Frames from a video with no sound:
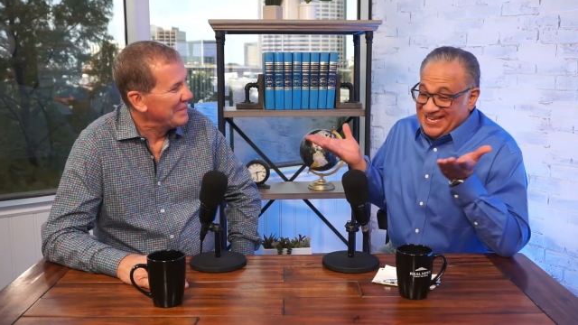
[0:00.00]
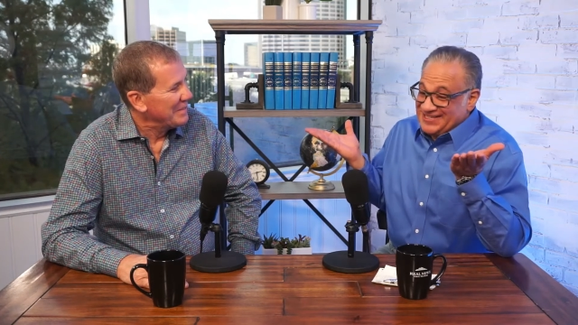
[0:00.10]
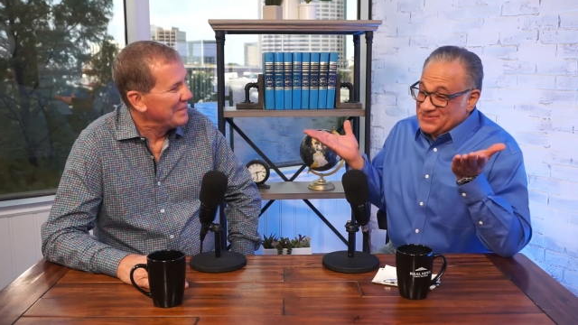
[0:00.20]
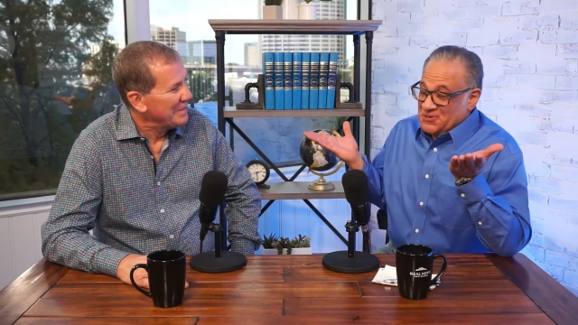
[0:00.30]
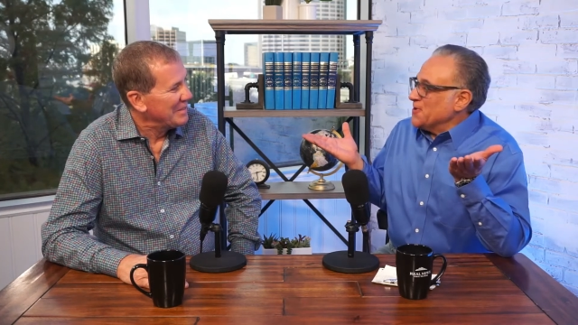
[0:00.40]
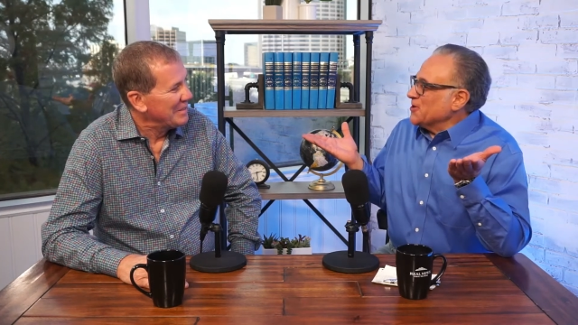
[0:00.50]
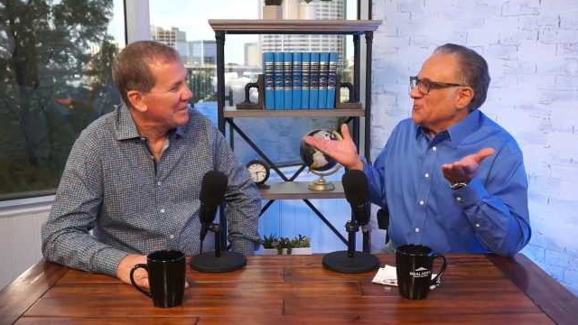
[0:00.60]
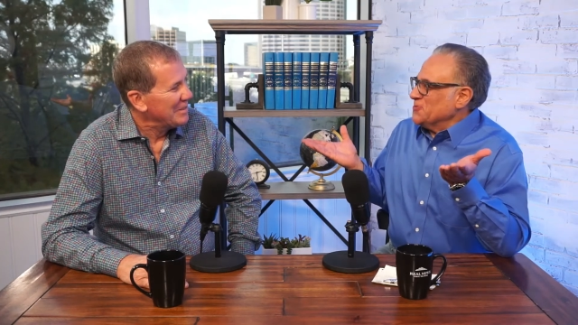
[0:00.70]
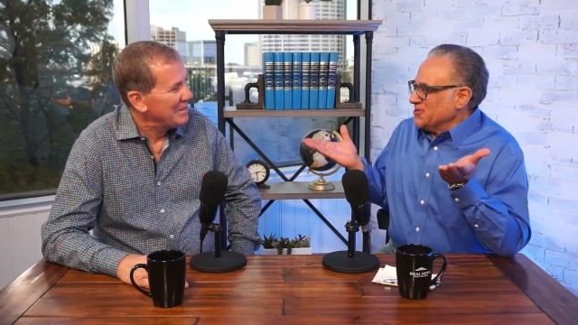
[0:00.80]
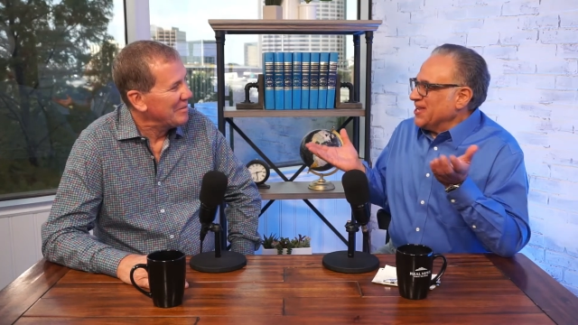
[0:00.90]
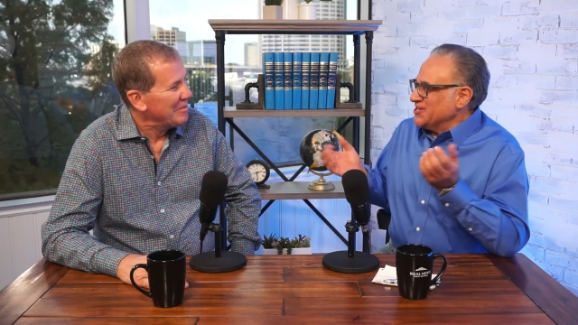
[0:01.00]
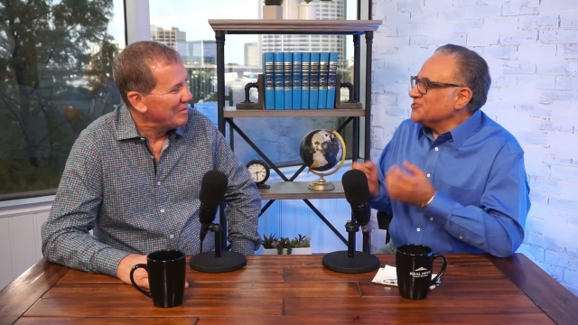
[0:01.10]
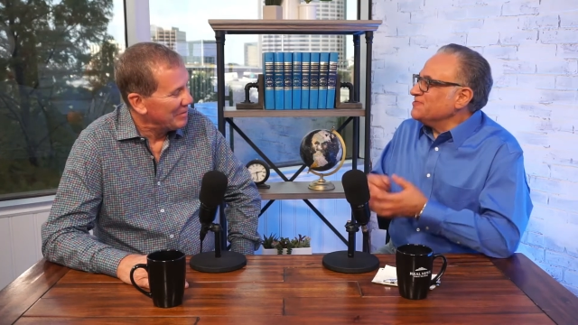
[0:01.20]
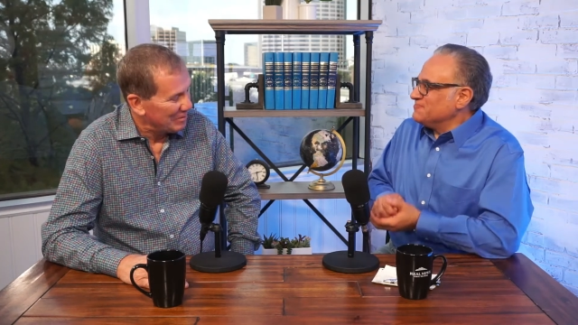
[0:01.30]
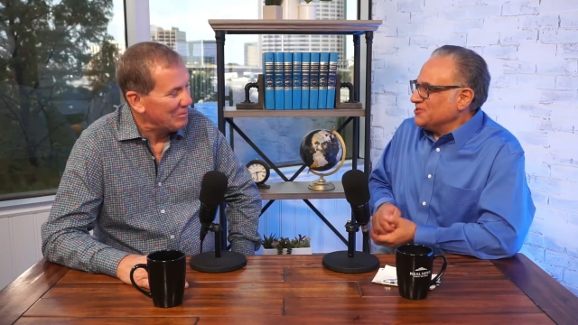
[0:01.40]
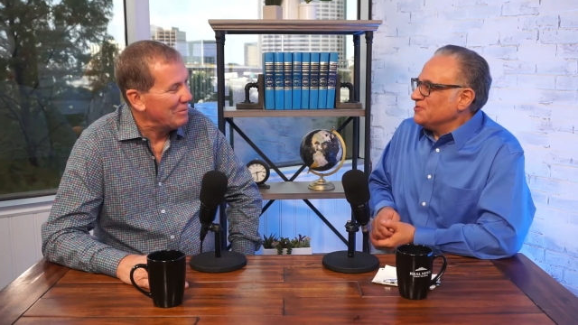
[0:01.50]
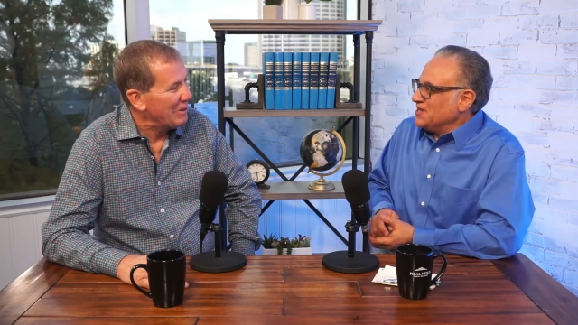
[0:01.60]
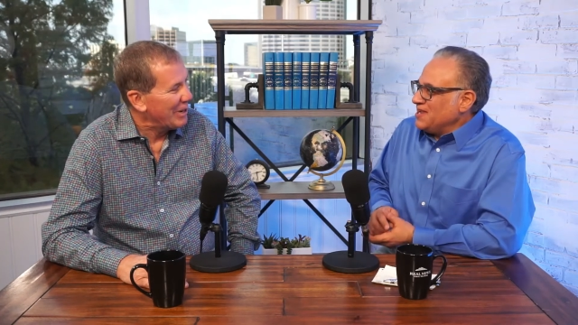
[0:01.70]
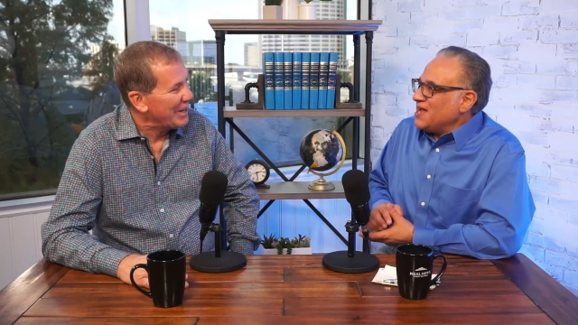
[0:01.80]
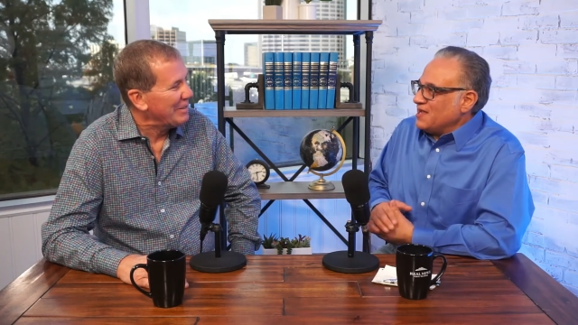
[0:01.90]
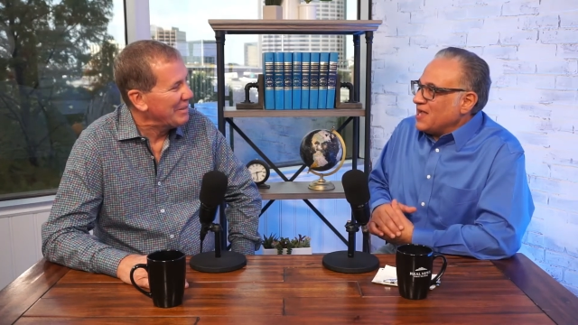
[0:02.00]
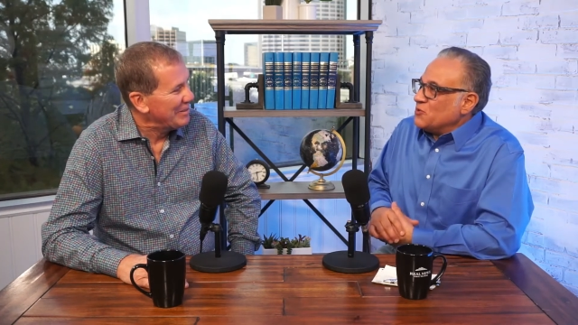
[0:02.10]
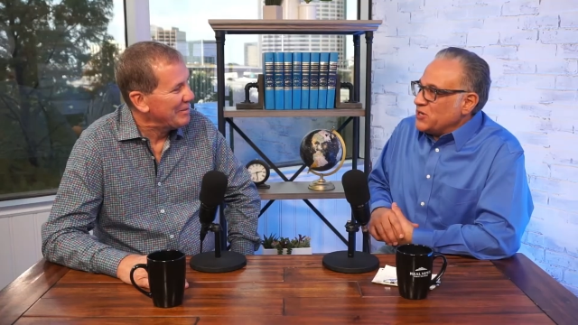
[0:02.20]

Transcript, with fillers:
Speaker 1: it's all about communication. So right. I, I, would